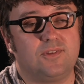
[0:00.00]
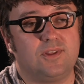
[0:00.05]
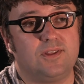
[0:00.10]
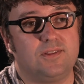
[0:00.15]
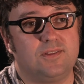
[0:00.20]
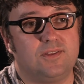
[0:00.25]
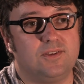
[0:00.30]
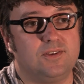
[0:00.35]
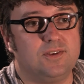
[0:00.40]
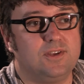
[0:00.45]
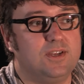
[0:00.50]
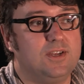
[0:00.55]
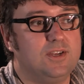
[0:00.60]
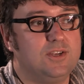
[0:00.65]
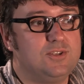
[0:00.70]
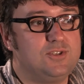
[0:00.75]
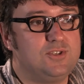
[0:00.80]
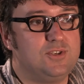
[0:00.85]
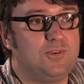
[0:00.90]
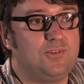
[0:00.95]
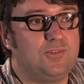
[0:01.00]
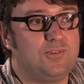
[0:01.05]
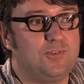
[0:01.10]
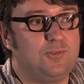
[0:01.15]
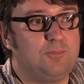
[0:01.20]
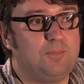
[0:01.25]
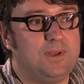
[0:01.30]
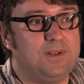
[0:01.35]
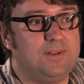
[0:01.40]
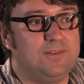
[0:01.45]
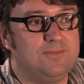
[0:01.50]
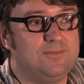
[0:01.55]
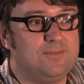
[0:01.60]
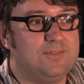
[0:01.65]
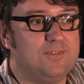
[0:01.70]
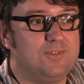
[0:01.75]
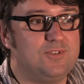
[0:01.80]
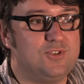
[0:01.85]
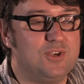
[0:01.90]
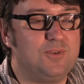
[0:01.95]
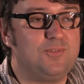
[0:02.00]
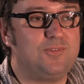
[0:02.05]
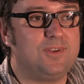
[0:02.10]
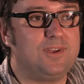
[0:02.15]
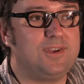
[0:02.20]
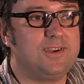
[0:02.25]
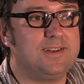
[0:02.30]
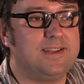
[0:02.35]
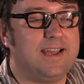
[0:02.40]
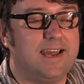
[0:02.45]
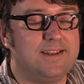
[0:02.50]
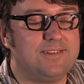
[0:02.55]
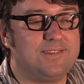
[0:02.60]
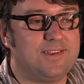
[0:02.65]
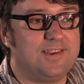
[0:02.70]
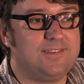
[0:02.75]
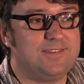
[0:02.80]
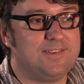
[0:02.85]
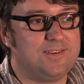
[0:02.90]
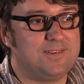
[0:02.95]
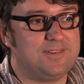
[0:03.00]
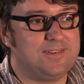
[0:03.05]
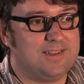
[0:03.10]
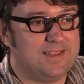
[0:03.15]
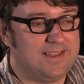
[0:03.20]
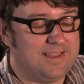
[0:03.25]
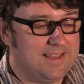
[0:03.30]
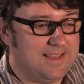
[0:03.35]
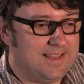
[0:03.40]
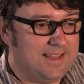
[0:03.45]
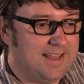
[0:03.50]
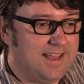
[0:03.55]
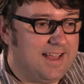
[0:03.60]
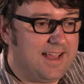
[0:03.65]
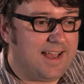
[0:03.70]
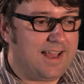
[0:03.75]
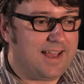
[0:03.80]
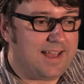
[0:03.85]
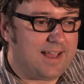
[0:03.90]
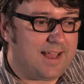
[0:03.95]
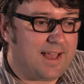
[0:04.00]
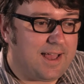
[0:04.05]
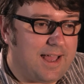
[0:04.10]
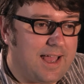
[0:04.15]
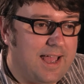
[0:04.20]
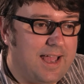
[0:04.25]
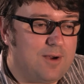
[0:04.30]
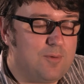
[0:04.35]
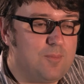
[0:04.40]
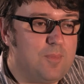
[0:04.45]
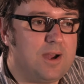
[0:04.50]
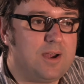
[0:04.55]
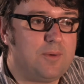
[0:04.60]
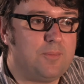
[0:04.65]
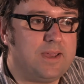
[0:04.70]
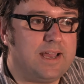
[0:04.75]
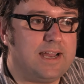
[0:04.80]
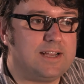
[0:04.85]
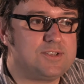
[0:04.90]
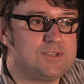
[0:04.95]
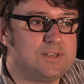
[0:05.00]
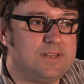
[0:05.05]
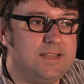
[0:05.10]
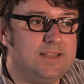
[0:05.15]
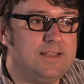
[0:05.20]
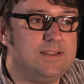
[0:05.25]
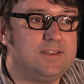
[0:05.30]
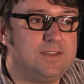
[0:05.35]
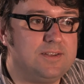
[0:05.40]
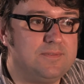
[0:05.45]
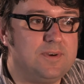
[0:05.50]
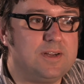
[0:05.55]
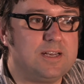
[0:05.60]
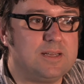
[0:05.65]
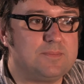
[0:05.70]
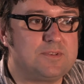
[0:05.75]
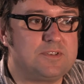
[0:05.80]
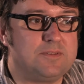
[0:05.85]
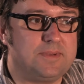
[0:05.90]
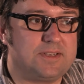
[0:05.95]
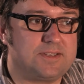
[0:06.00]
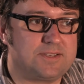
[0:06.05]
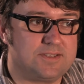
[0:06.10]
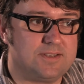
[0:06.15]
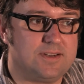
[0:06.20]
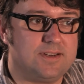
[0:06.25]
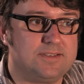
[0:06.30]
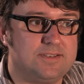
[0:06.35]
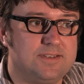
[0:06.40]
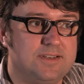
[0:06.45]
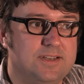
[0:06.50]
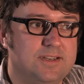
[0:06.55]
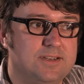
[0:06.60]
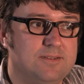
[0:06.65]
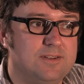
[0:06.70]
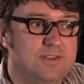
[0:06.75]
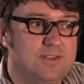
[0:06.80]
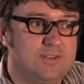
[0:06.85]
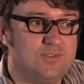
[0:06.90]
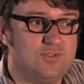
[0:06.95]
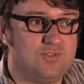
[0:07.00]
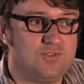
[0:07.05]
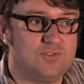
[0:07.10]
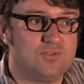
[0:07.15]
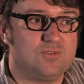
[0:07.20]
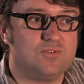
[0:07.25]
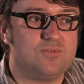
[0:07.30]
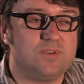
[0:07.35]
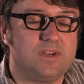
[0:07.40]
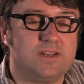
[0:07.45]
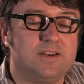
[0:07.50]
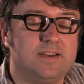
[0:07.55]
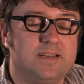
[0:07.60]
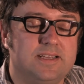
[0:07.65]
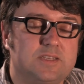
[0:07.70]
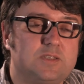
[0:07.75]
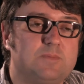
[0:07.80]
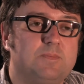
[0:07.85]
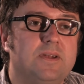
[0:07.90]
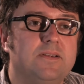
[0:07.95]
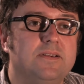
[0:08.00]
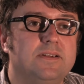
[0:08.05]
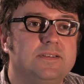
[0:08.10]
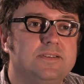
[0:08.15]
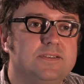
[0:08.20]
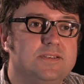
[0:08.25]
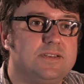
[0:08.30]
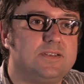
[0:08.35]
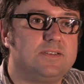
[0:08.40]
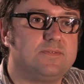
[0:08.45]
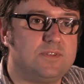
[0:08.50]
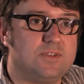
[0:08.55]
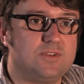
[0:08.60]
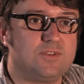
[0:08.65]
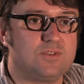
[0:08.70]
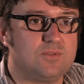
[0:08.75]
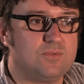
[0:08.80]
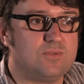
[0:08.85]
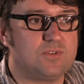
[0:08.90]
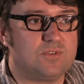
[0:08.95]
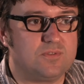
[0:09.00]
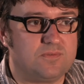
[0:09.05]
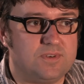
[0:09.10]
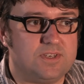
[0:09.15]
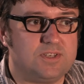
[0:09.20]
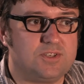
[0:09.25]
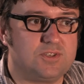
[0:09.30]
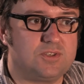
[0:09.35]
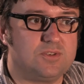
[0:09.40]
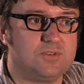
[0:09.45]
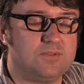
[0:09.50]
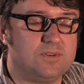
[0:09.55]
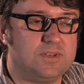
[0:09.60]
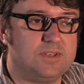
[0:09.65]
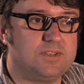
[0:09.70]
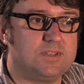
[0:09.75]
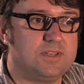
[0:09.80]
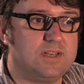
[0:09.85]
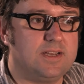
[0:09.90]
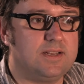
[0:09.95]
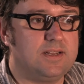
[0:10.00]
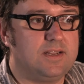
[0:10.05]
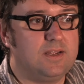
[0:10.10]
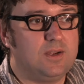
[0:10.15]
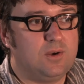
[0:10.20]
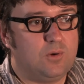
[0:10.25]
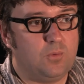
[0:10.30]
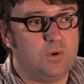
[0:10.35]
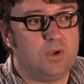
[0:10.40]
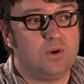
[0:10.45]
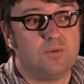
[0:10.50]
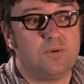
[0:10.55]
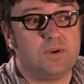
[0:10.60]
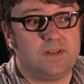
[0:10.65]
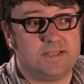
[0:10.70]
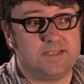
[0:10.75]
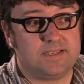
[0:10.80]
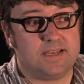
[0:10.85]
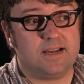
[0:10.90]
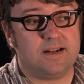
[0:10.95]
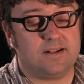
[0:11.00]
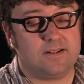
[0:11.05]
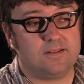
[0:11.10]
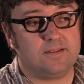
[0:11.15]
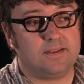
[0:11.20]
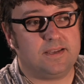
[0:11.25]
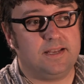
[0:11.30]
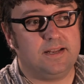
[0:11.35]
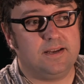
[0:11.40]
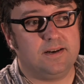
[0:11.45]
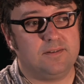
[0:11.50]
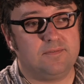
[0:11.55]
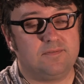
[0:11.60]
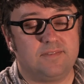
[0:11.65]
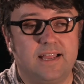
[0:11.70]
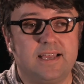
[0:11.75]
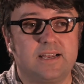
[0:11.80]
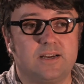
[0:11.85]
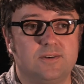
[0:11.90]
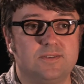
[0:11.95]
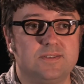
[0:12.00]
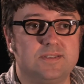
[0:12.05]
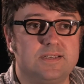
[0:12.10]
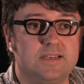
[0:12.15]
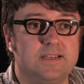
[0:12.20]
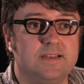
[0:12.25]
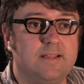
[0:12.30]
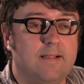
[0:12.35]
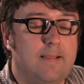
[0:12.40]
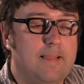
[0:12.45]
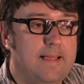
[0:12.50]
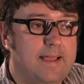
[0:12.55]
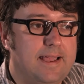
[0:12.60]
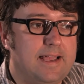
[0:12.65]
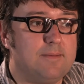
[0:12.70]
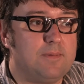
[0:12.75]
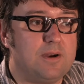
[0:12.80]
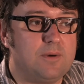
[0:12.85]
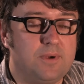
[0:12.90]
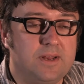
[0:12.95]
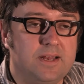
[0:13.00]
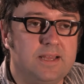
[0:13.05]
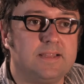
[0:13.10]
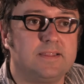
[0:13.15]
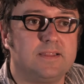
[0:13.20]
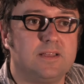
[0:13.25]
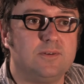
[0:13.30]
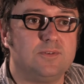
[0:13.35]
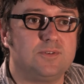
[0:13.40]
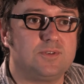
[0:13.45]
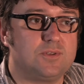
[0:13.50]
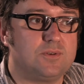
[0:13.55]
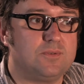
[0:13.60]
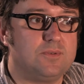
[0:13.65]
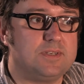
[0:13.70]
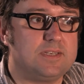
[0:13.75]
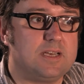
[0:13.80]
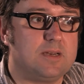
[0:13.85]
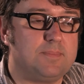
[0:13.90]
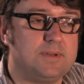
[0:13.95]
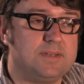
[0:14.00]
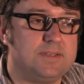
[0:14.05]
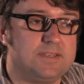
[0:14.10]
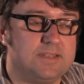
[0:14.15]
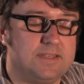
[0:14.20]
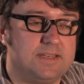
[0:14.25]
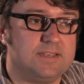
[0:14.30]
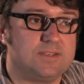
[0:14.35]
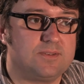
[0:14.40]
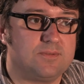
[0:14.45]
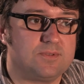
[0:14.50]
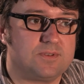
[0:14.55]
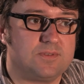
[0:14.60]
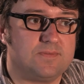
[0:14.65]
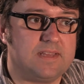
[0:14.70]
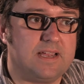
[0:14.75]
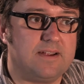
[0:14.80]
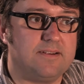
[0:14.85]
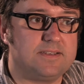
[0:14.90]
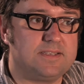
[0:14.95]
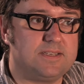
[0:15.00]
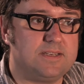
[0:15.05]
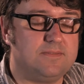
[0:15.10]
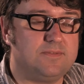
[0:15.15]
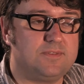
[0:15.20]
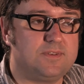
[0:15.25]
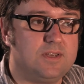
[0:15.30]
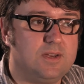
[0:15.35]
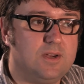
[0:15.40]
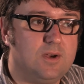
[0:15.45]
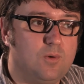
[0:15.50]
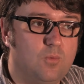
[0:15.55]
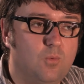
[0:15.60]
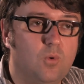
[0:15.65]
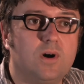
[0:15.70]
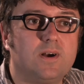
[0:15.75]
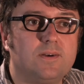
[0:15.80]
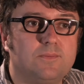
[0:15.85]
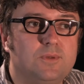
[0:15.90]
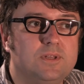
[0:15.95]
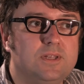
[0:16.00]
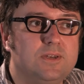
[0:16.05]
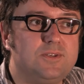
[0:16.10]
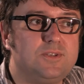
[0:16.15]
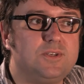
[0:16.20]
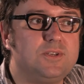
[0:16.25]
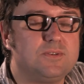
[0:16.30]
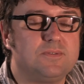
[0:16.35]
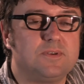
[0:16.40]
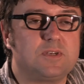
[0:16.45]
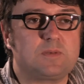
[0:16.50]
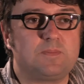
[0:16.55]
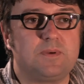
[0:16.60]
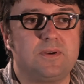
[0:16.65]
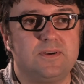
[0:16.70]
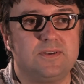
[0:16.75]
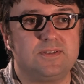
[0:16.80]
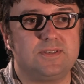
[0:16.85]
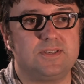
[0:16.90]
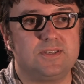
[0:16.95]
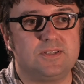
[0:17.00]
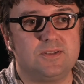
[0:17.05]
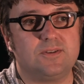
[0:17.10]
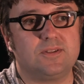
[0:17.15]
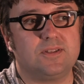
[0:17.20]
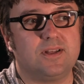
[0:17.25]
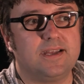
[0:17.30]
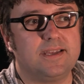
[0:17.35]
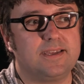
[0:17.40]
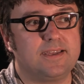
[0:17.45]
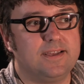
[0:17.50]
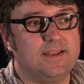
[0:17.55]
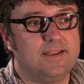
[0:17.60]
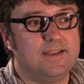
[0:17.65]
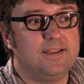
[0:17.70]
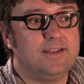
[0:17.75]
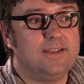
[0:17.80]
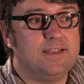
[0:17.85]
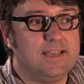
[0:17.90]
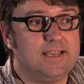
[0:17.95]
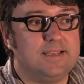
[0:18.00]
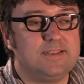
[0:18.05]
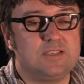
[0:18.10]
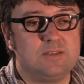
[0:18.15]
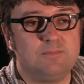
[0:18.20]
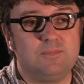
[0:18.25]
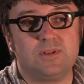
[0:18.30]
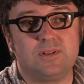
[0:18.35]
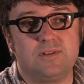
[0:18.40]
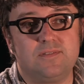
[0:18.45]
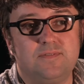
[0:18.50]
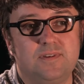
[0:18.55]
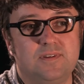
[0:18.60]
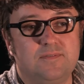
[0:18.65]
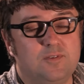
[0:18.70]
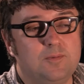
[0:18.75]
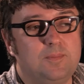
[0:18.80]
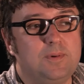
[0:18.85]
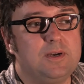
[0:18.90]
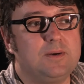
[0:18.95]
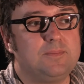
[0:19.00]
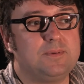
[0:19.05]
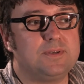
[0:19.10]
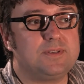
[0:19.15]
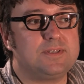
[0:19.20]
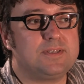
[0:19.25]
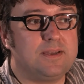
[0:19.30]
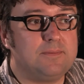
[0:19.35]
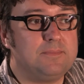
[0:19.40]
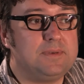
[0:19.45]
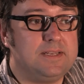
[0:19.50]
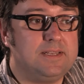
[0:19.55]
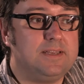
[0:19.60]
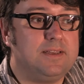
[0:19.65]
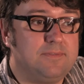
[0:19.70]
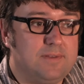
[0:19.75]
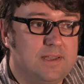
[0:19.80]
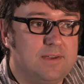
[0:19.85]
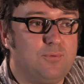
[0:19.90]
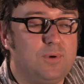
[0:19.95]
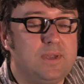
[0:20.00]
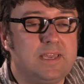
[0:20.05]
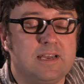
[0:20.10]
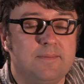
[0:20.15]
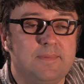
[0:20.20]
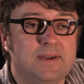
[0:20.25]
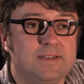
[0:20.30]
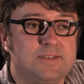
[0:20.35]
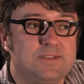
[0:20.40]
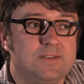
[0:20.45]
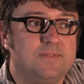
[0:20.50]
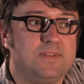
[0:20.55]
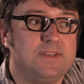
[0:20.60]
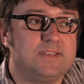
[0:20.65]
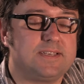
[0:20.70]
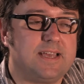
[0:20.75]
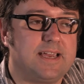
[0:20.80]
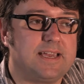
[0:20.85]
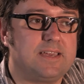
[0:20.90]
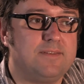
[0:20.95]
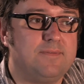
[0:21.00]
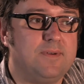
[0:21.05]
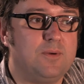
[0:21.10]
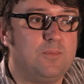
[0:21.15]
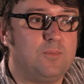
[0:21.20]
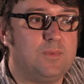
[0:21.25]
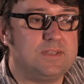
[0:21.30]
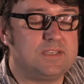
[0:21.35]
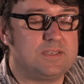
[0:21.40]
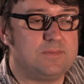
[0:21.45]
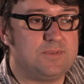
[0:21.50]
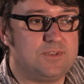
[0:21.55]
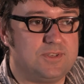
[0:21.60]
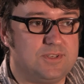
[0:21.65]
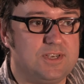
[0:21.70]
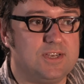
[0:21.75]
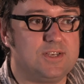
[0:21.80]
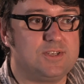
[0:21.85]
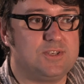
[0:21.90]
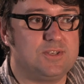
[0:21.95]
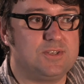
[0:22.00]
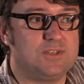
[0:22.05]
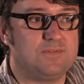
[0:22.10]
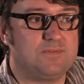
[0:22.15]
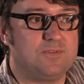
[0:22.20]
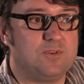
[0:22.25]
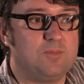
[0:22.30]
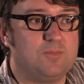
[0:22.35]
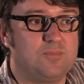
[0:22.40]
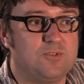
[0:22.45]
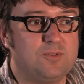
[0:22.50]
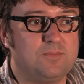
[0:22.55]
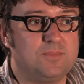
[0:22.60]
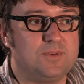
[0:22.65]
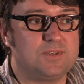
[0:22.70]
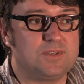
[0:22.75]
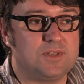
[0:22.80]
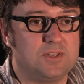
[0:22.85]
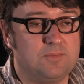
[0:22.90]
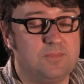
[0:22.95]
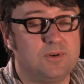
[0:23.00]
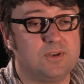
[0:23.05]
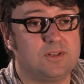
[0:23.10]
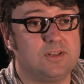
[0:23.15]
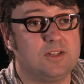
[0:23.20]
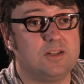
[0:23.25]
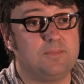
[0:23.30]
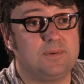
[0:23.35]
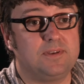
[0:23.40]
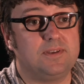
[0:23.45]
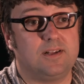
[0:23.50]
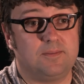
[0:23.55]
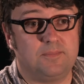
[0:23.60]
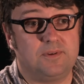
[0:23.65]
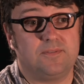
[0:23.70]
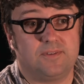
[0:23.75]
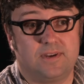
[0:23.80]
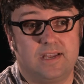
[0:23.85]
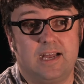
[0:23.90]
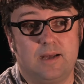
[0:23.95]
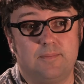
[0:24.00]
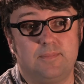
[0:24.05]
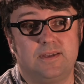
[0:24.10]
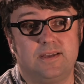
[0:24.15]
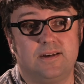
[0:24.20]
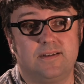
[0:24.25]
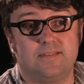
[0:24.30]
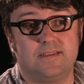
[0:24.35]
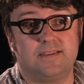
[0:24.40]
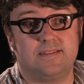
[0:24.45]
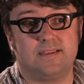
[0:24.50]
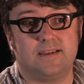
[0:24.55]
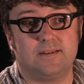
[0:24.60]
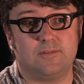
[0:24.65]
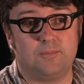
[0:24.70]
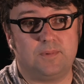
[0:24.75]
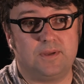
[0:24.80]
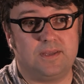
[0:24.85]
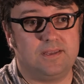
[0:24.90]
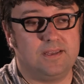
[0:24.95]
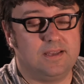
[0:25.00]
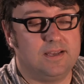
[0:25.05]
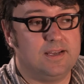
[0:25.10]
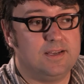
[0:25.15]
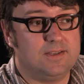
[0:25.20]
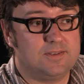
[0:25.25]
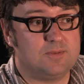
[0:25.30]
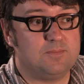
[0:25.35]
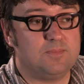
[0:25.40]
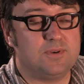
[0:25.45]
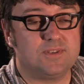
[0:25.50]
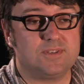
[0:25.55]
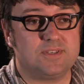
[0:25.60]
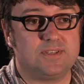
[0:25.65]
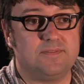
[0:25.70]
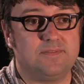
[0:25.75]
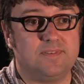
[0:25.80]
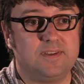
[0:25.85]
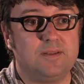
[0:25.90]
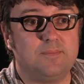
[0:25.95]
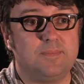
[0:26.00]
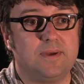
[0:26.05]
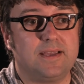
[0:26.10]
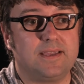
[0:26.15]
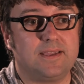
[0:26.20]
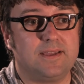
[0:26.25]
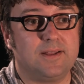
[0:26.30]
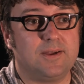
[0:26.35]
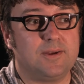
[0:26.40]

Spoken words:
that the juicer's been juicing and annotating. How might we actually develop some exciting storyline experiences for the sorts of rich stories that we already tell in our flat content? How might we link those stories up into these sorts of narratives? What will those user experiences look like? Is the model fit for purpose? I mean, if we come out of this hack event with some suggestions for improvements to the model, I'll be very happy. I think that will be some positive feedback.